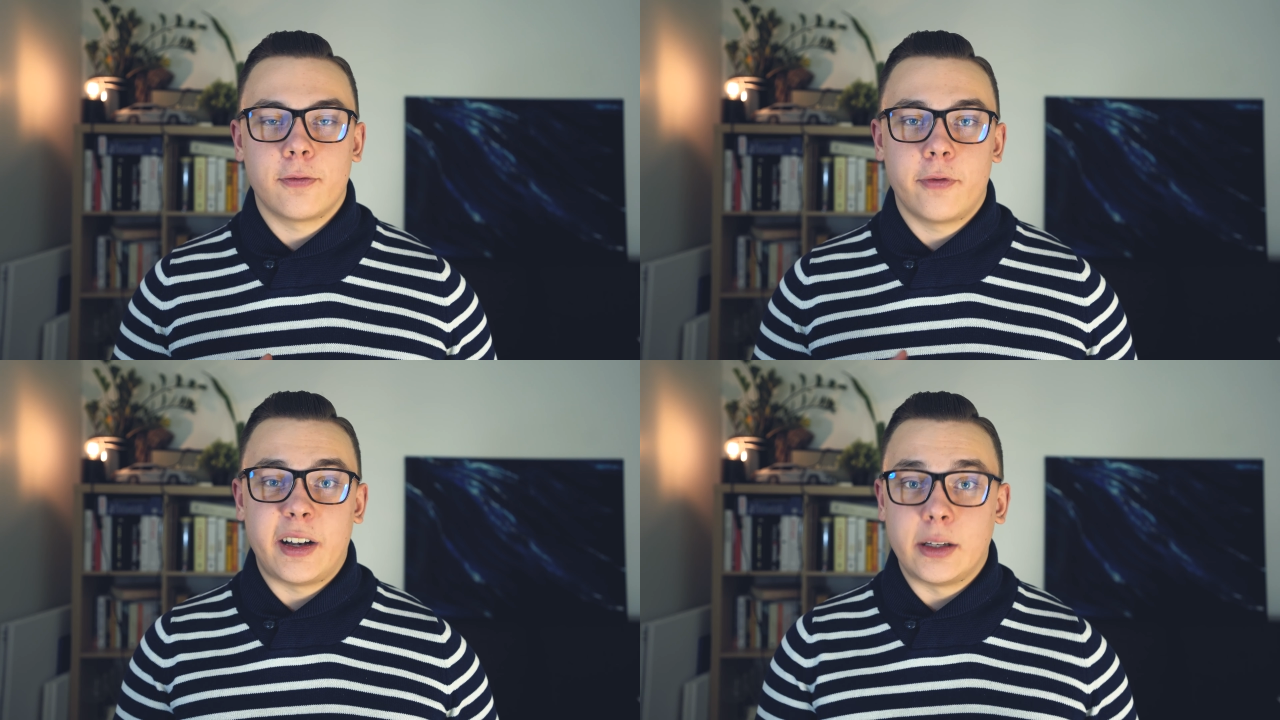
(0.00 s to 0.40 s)

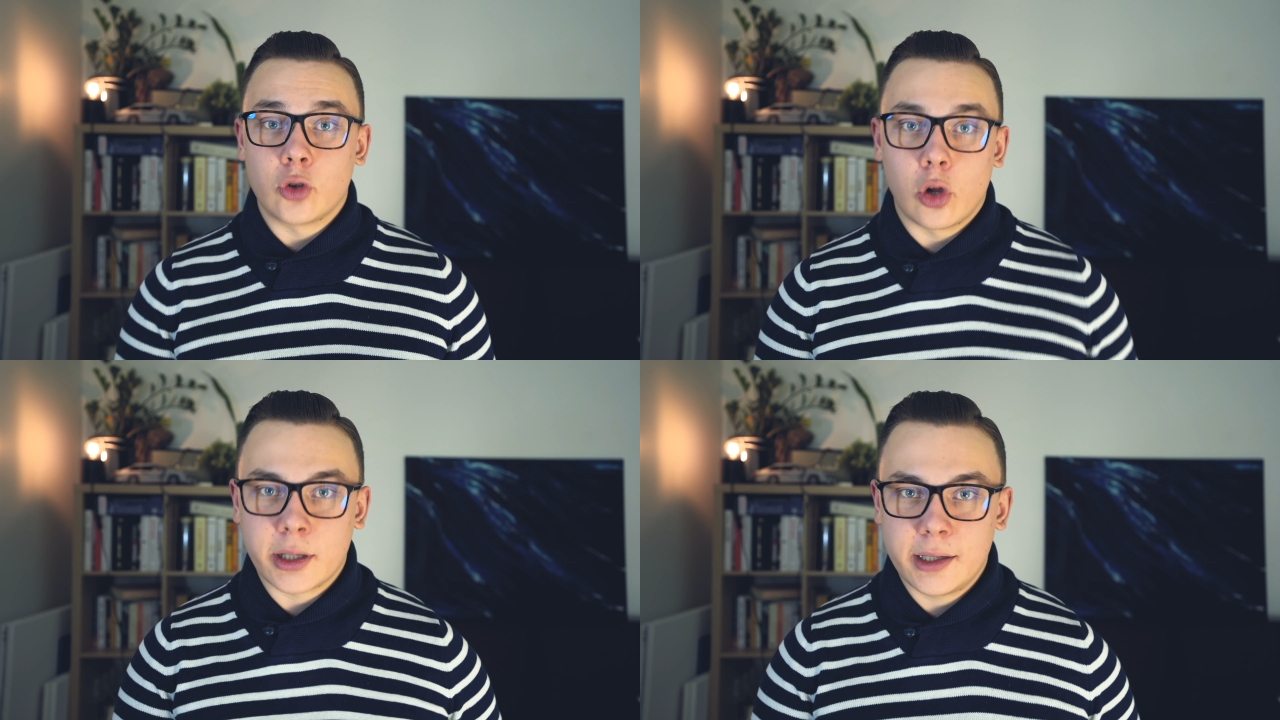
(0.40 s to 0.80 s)
very
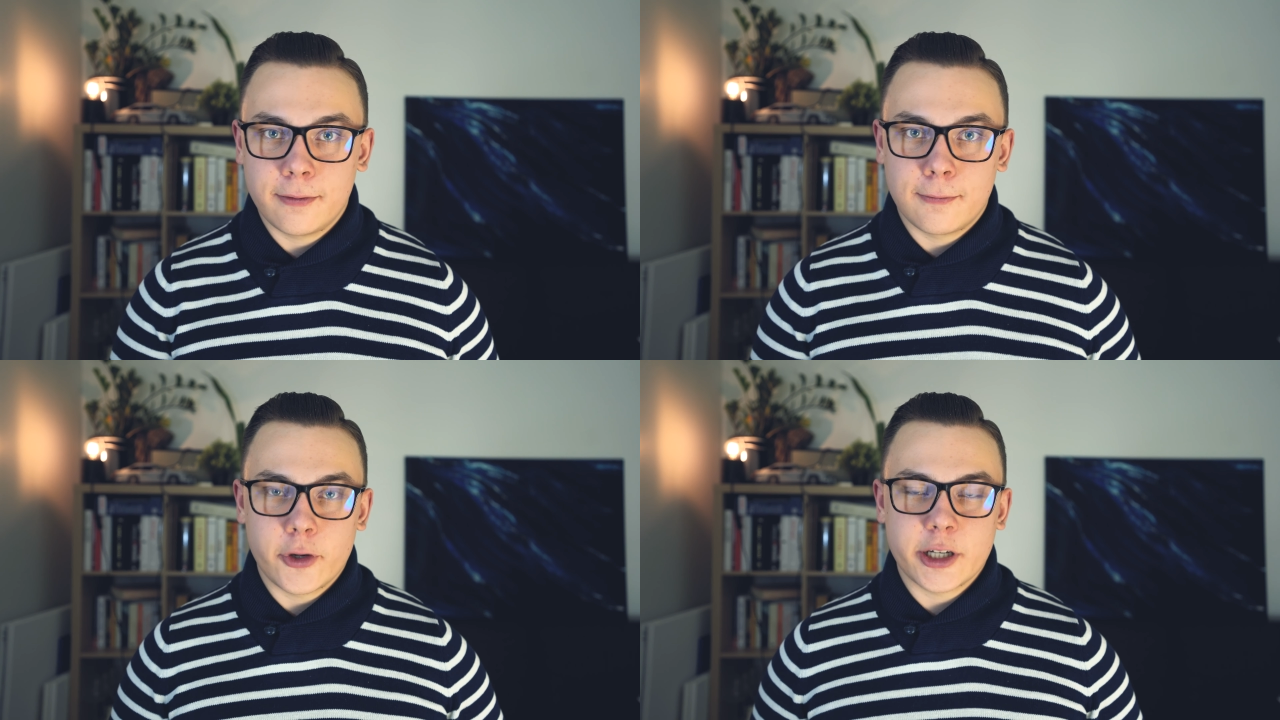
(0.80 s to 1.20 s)
talkative,
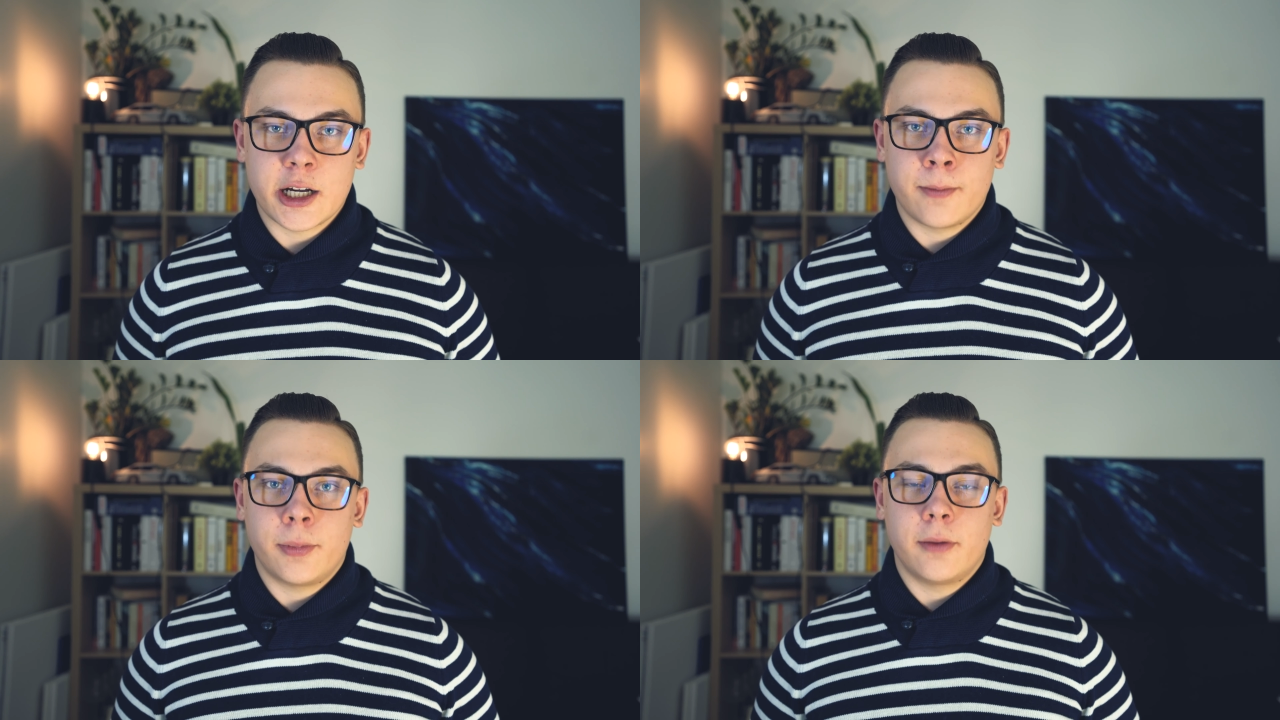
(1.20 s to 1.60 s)

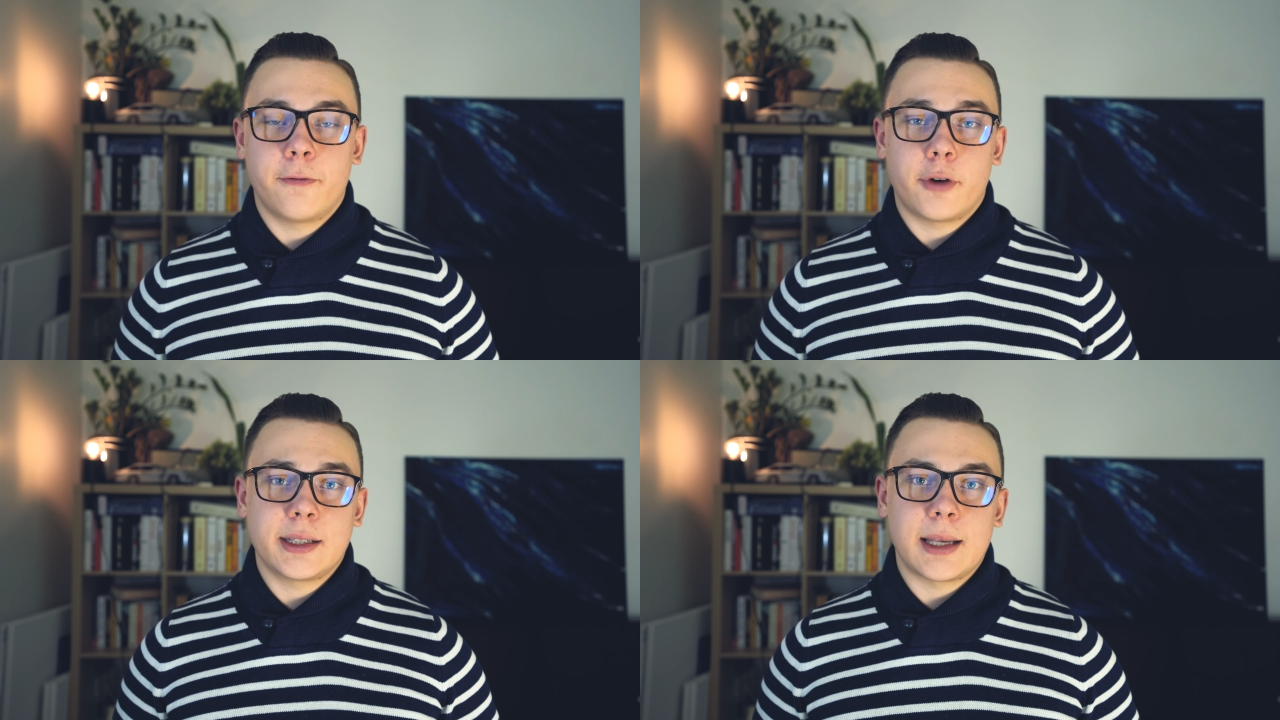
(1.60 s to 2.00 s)

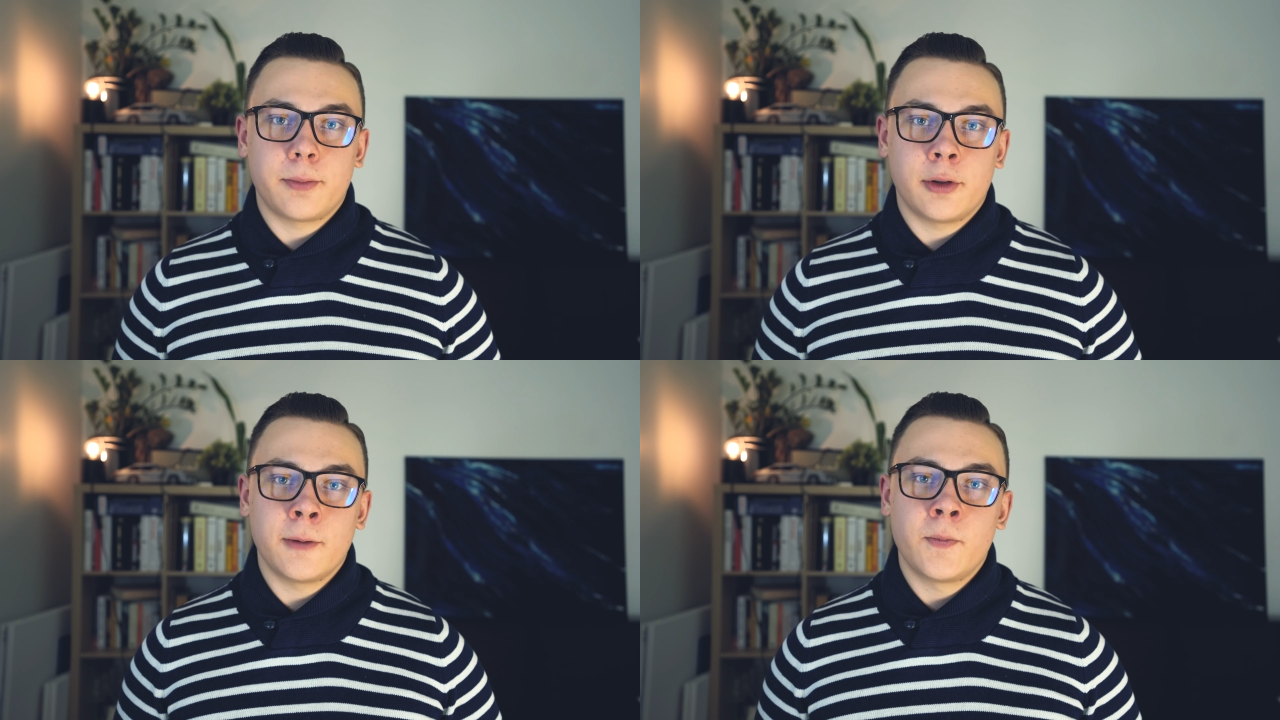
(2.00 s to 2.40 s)
for
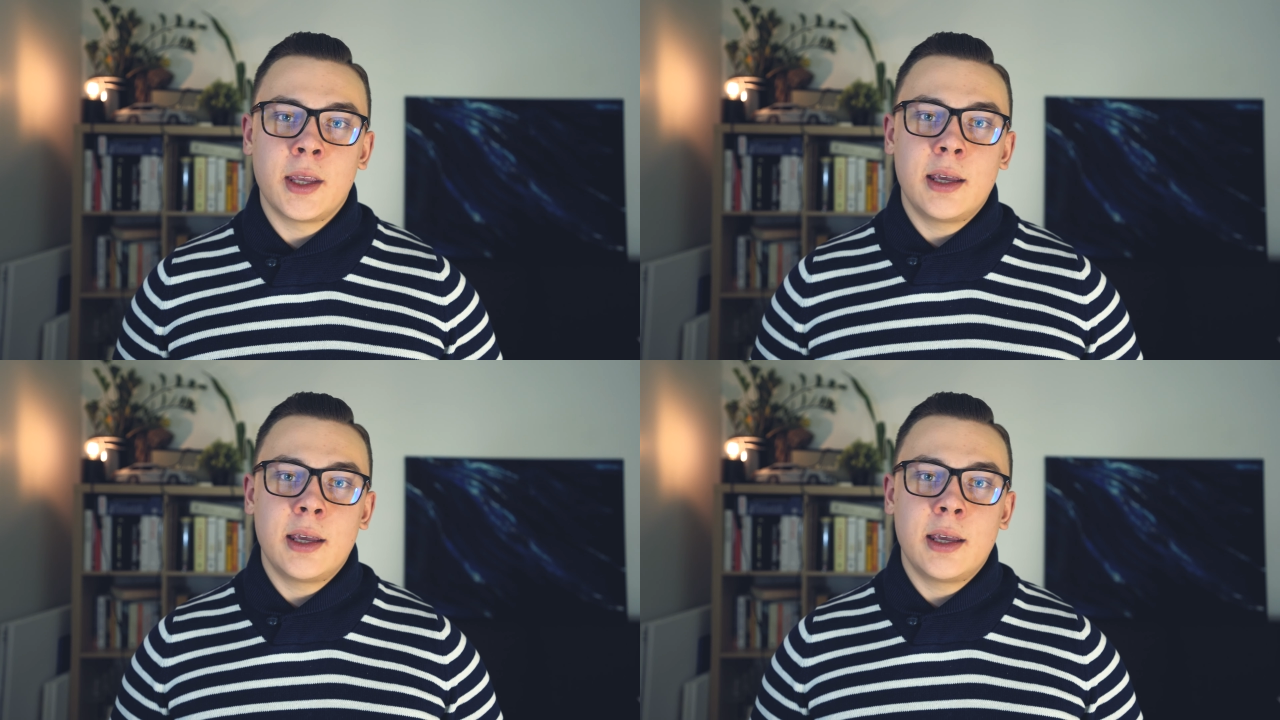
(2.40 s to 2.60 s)
example,